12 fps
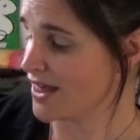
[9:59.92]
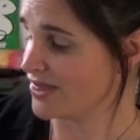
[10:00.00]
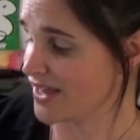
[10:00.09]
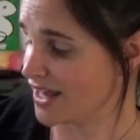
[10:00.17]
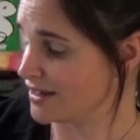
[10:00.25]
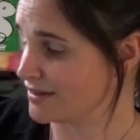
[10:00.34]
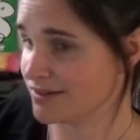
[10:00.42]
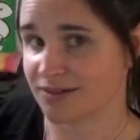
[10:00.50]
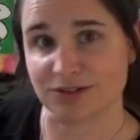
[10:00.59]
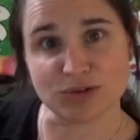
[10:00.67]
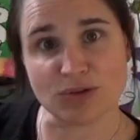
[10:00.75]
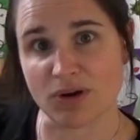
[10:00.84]
then
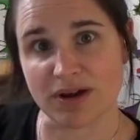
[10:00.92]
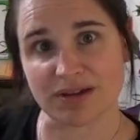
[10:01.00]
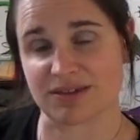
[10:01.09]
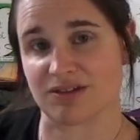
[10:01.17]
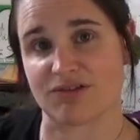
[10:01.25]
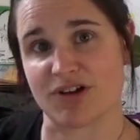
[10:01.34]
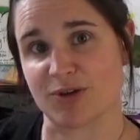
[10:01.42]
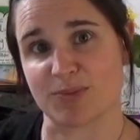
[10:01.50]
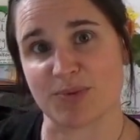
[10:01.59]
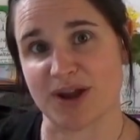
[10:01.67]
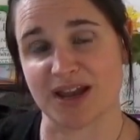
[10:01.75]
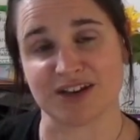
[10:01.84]
you're not going to grow your
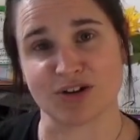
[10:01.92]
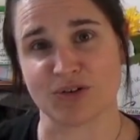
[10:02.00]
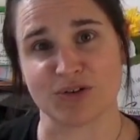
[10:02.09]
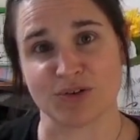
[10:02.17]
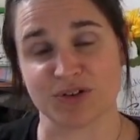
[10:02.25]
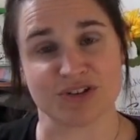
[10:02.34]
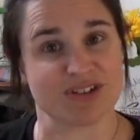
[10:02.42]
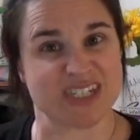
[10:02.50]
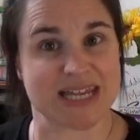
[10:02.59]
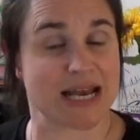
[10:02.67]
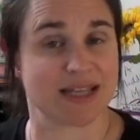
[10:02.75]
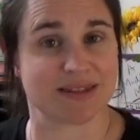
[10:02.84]
brain or your
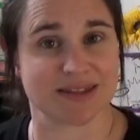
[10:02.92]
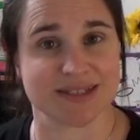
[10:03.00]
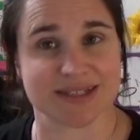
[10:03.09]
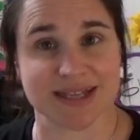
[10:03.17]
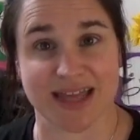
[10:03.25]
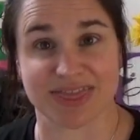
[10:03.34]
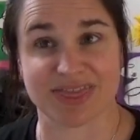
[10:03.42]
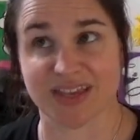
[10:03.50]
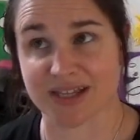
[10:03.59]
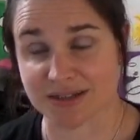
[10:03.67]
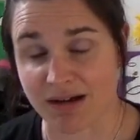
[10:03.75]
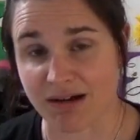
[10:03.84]
intelligence, and
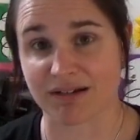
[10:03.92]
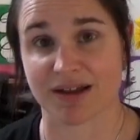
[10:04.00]
things aren't